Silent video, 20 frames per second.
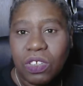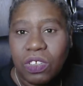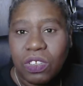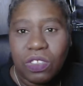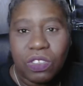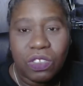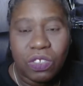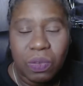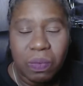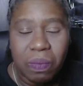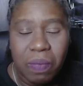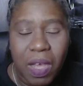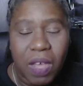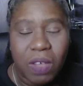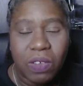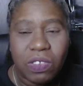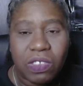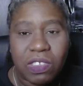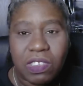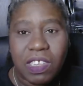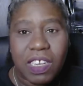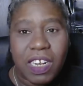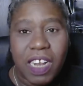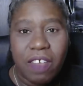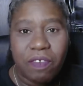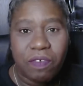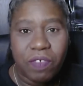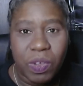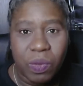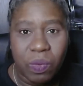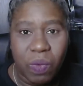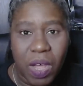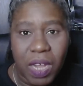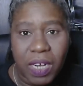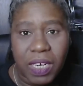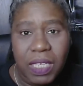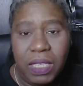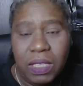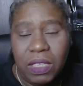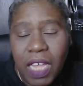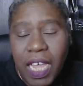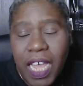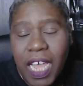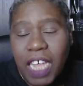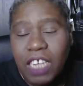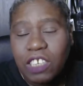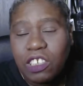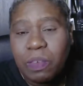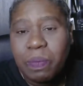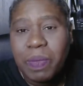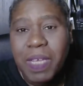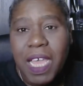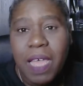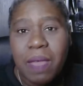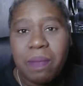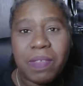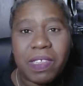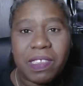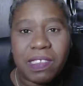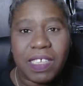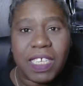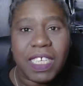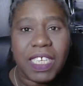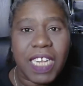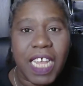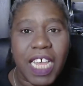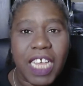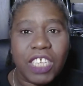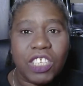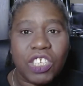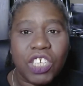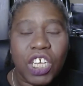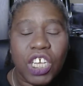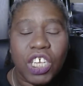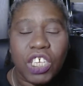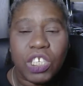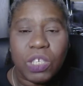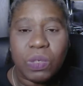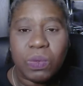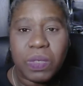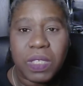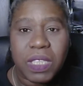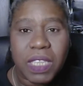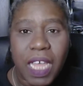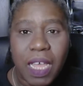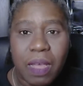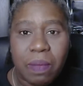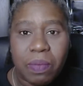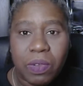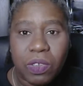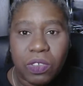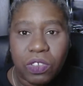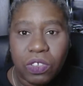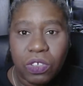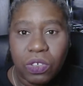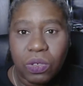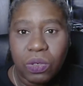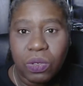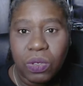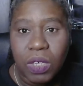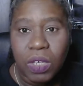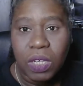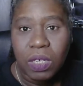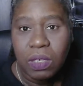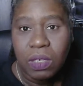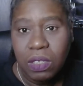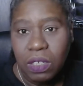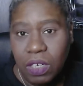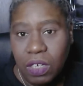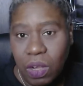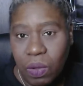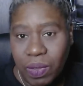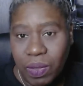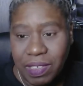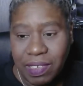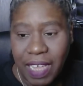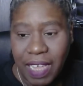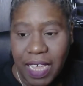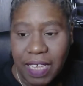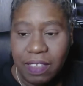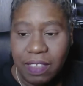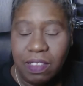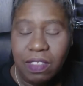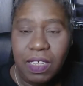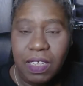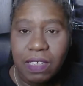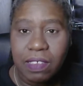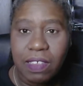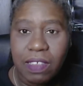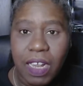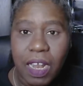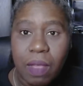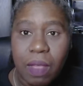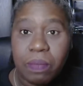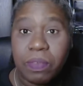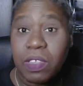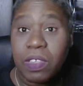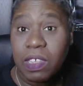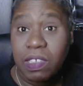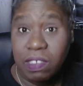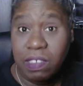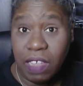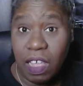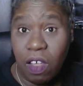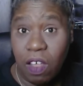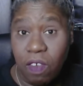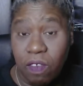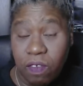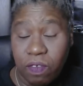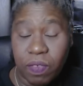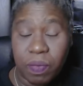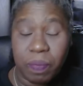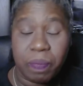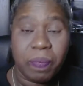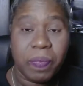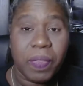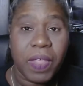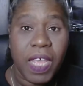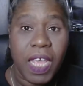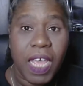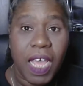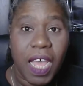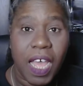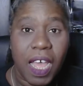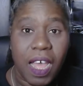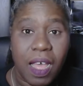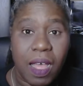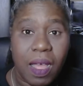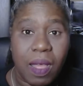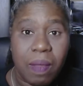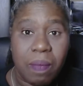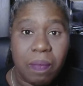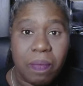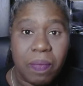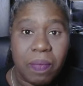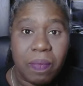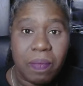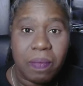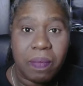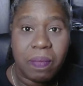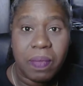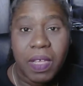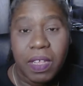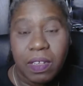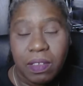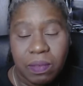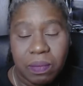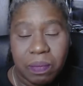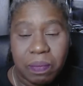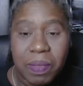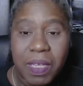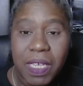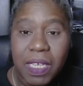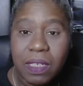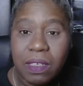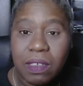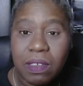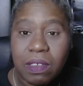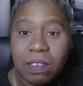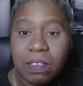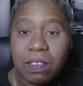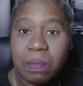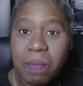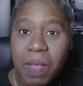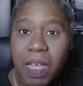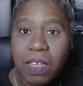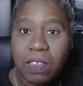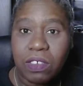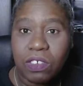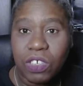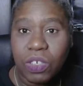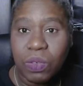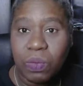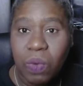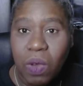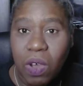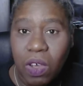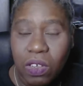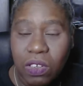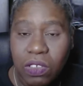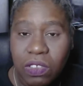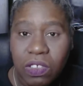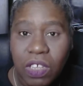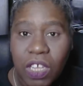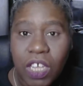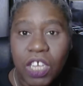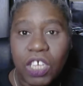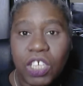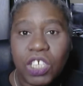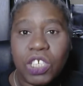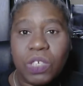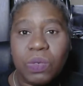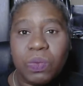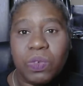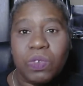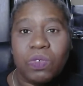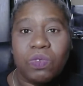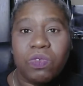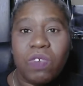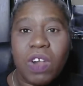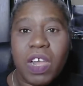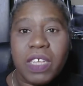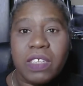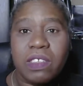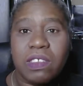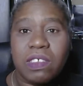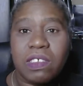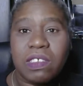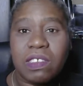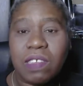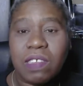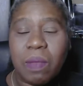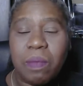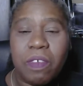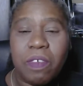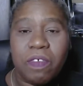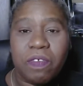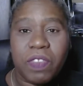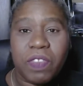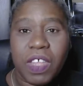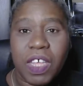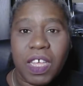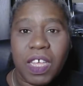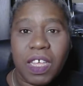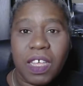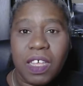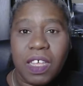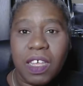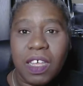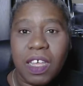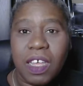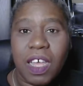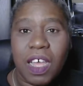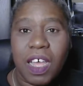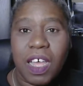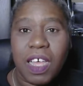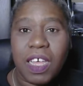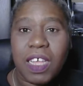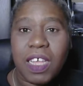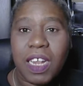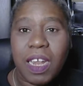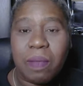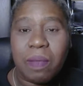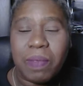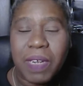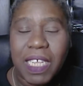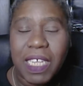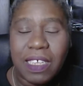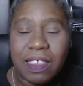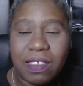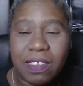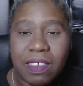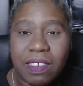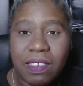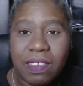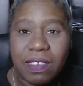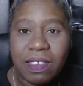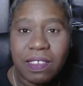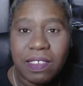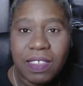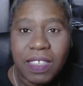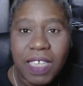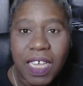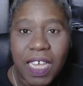to most and everyone. As she became a teenage, she was able to, attend these clubs herself. But being smart as she was, she would write to some of the club leaders and